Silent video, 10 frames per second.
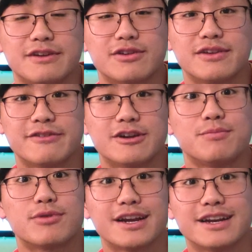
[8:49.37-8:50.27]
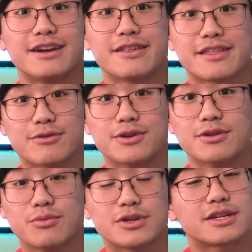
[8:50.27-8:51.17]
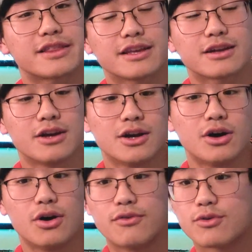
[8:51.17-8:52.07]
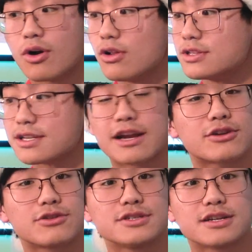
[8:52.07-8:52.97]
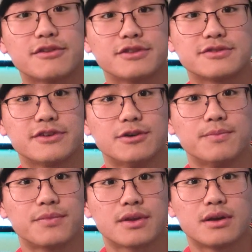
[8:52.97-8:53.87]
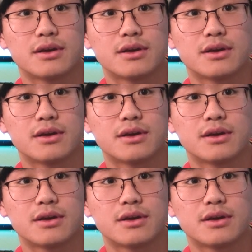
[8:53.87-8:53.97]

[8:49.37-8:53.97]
Very, very bright and ethereal, which I think overall is a characteristic of this film